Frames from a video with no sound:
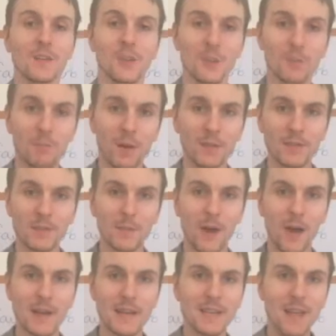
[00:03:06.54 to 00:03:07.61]
So the bottom
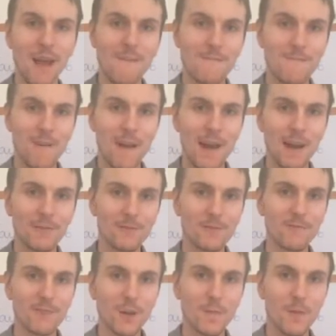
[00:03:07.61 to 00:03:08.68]
line is faire for a
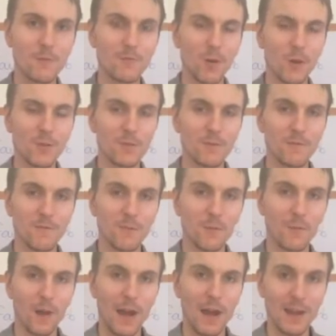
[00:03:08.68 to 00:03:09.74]
verb, rendre
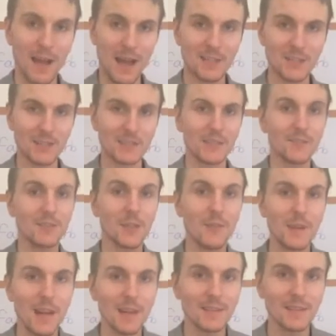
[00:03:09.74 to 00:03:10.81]
for an adjective. So
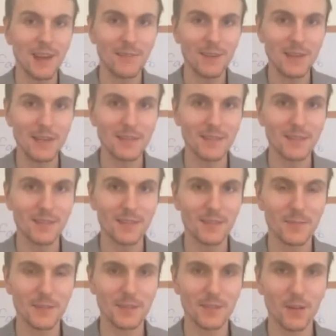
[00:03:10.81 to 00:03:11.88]
let's have a listen to
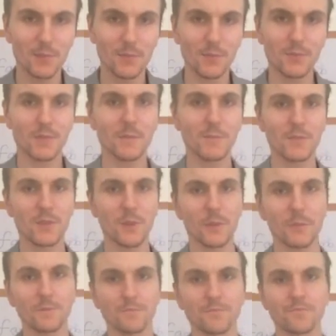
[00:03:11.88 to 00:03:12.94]
some examples.
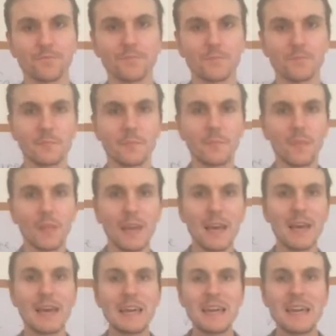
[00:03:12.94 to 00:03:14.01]
So
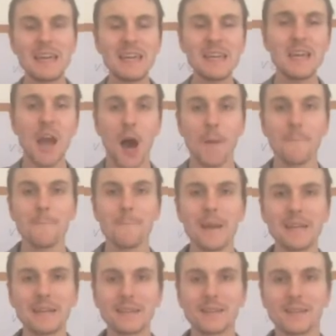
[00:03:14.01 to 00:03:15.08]
he
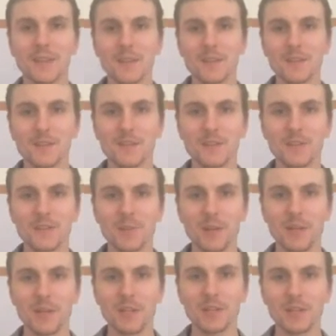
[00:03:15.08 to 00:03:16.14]
makes the
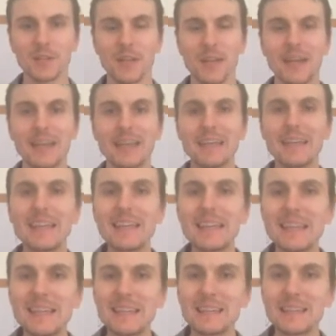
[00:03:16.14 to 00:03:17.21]
situation
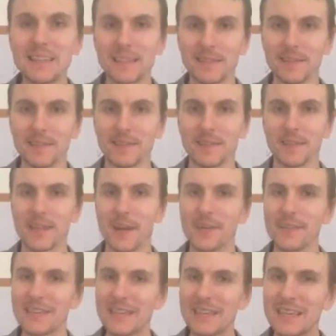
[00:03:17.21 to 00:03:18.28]
easier. Now
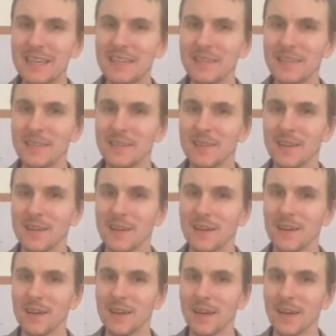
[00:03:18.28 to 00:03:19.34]
is easier
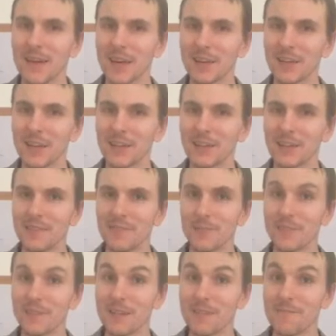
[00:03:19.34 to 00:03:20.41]
an adjective
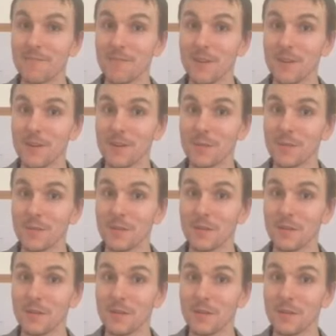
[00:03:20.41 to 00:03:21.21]
or is it a verb?